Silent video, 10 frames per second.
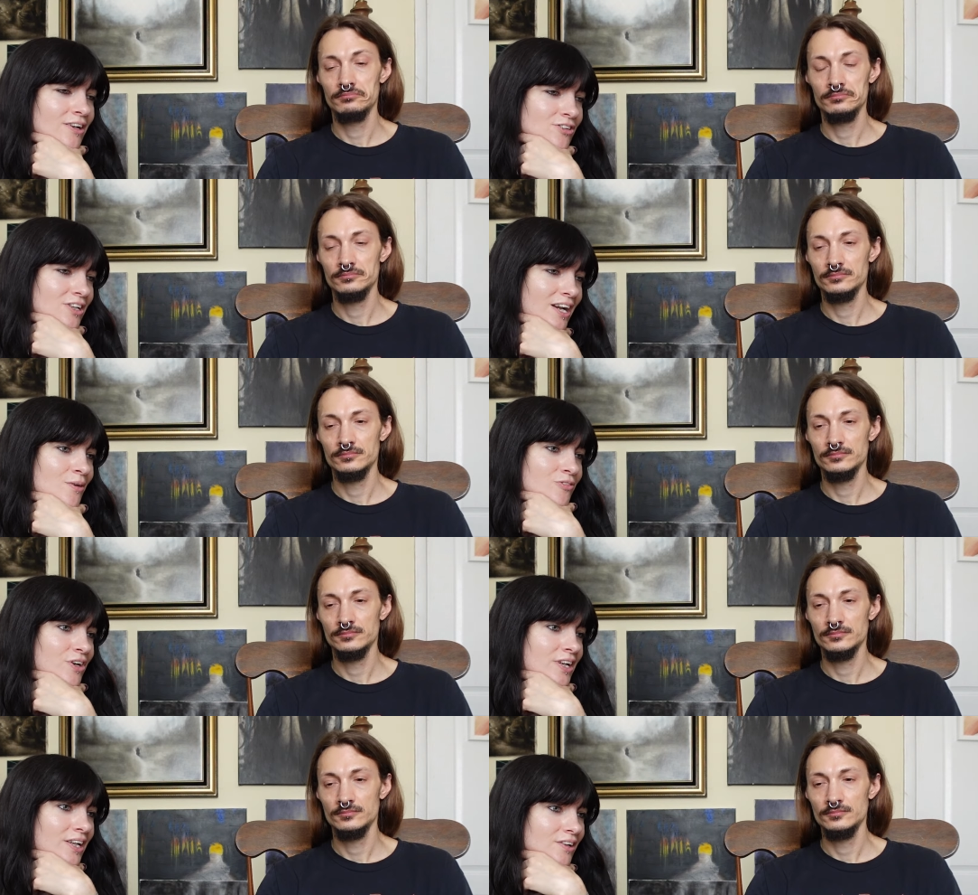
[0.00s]
Speaker 1: actually kind of
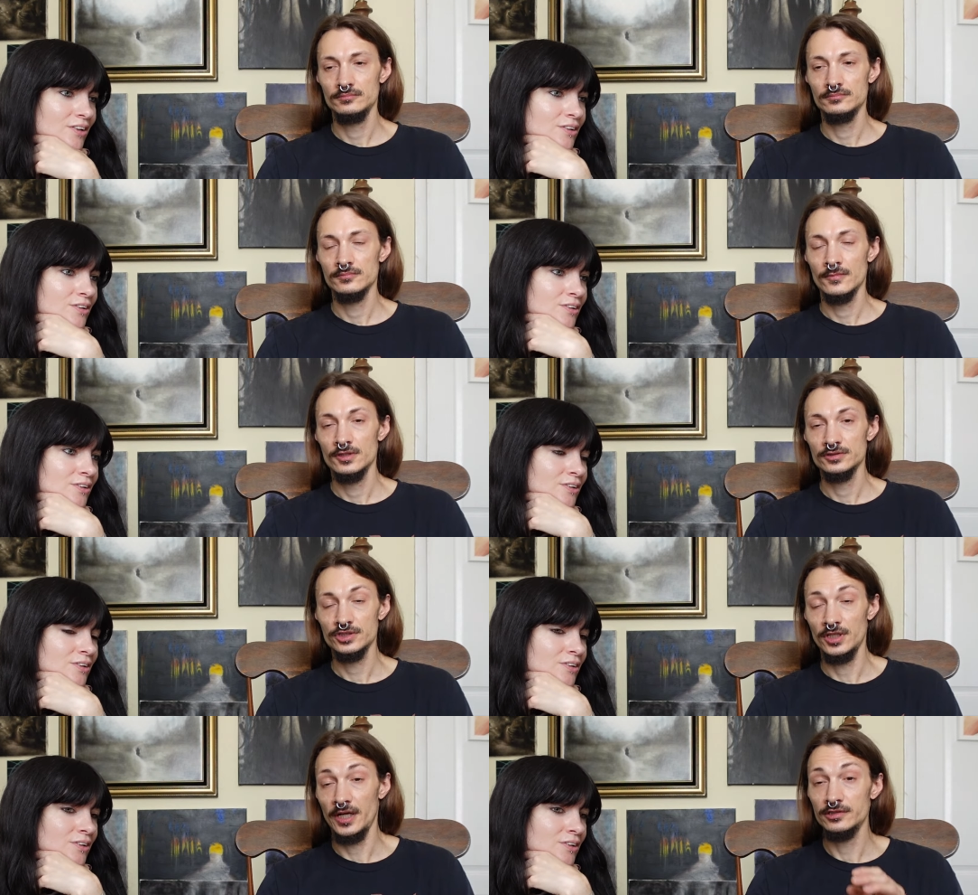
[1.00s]
funny.
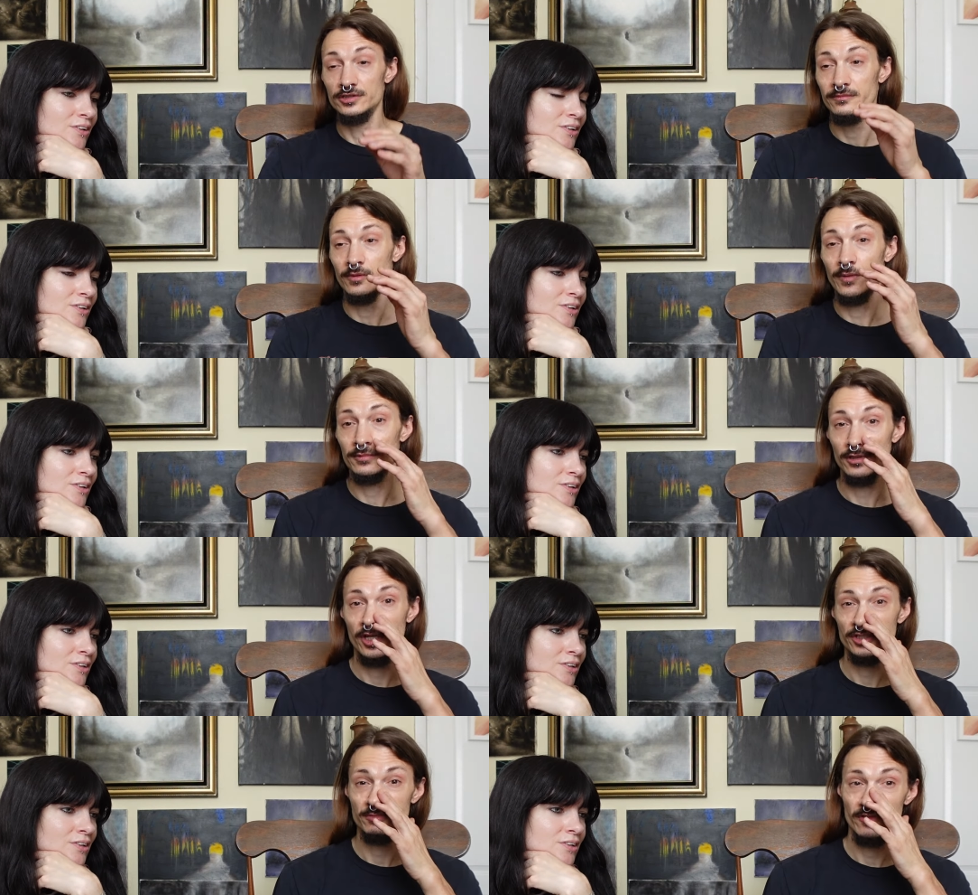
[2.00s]
Speaker 2: I couldn't even remember the
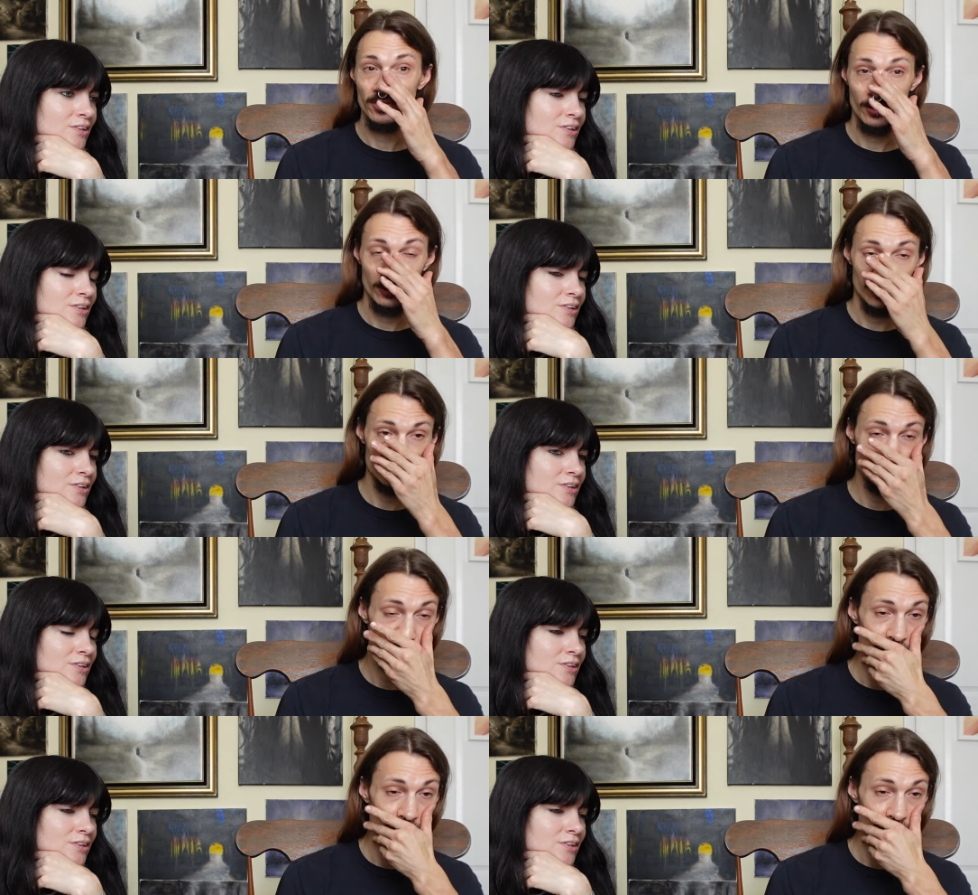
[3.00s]
last movie I watched.